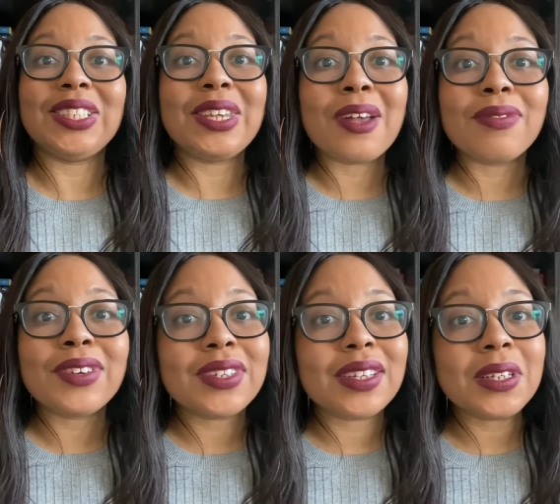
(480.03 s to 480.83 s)
never
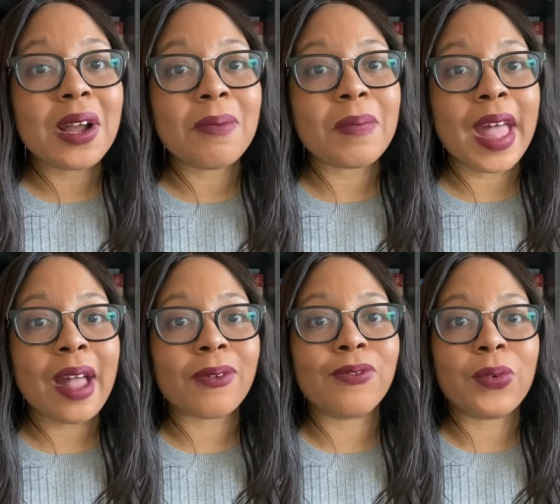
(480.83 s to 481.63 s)
did come
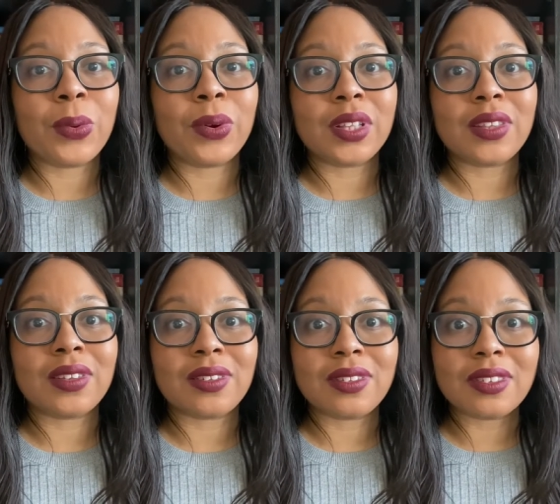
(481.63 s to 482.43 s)
back for the
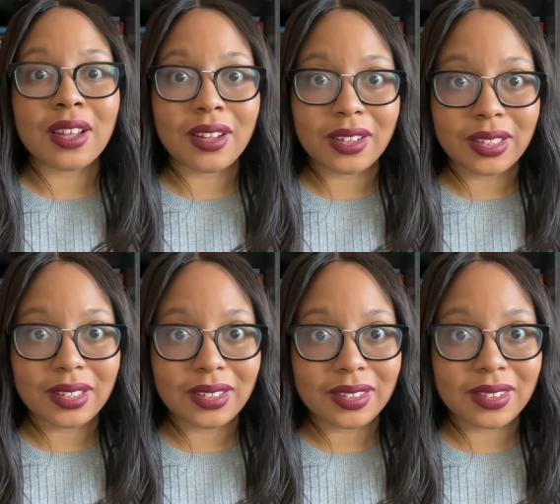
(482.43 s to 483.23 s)

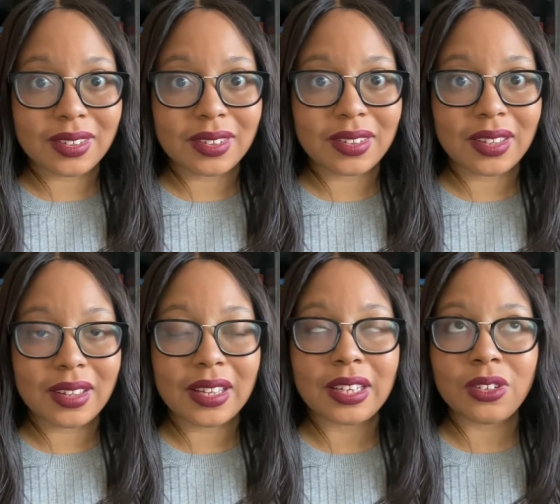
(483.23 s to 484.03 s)
sons.
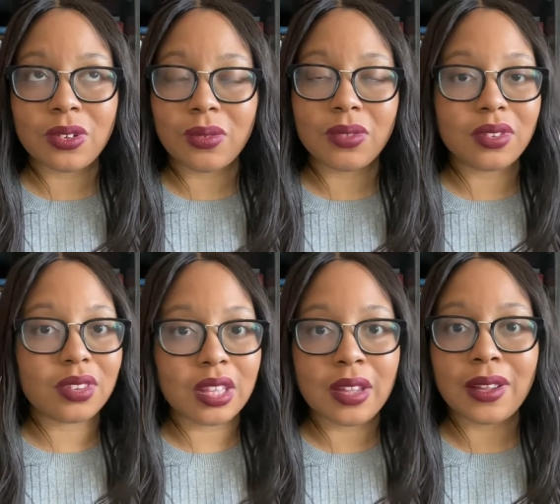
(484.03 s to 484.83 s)
I don't
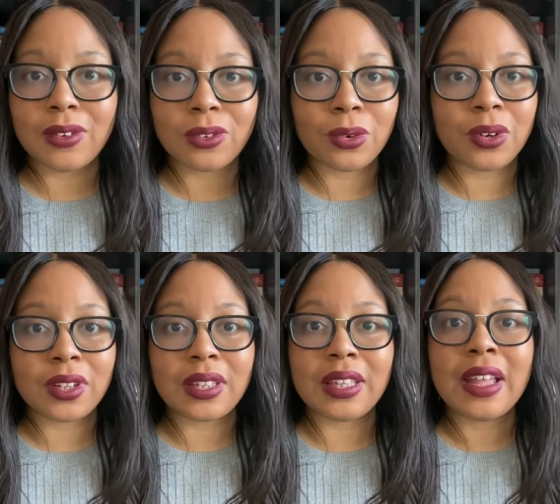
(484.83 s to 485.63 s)
think
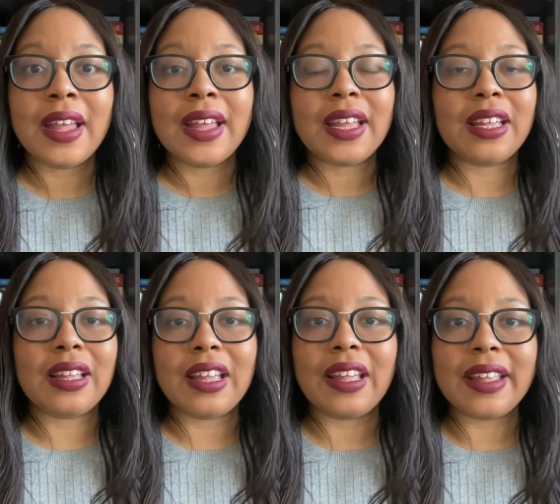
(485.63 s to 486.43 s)
historically,
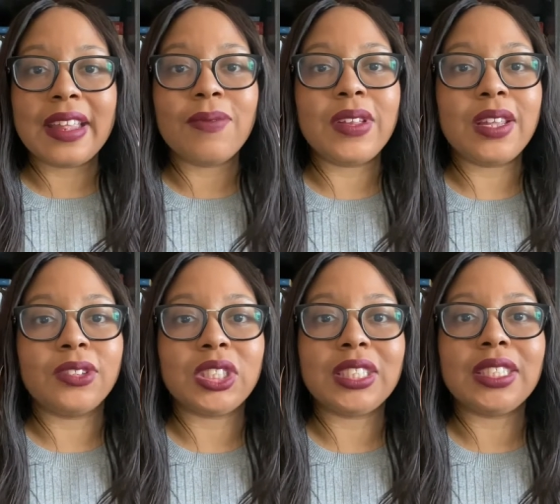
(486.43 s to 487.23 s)
even if
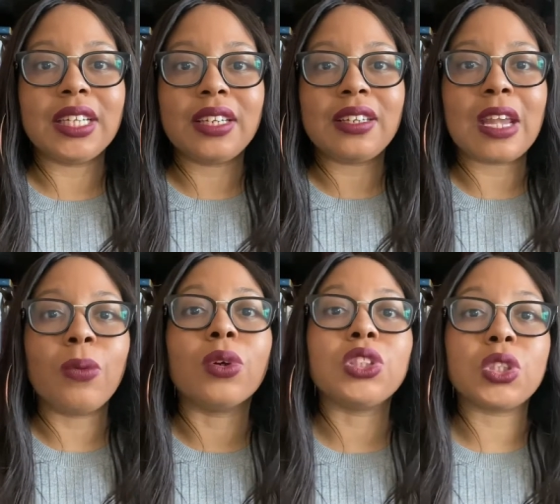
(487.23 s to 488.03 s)
she did, they
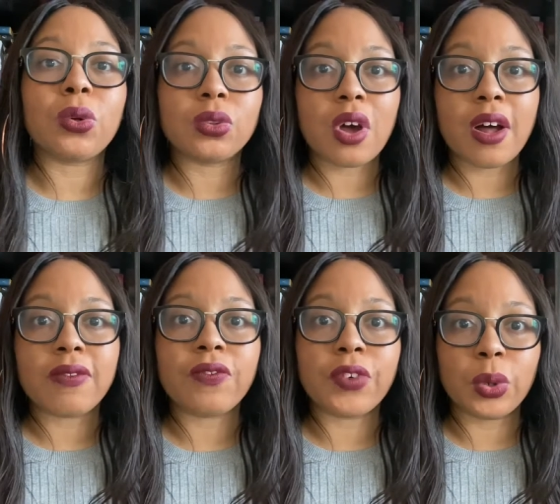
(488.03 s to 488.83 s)
were sold off
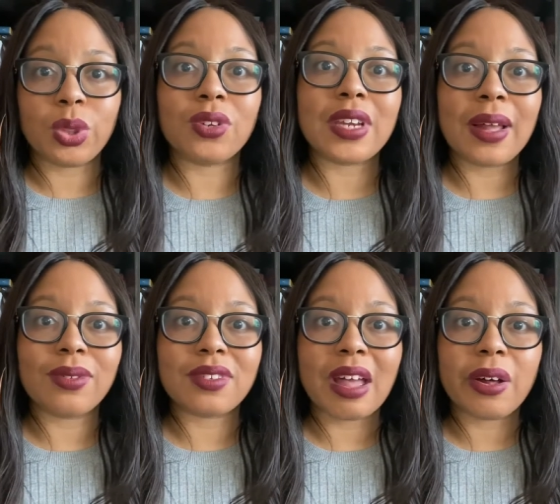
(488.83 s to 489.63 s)
further down
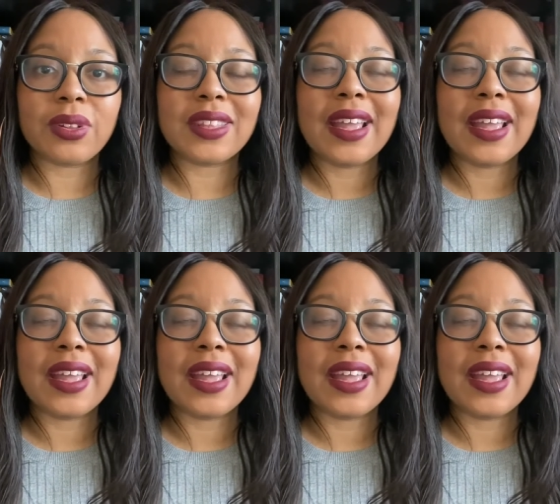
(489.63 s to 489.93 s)
south.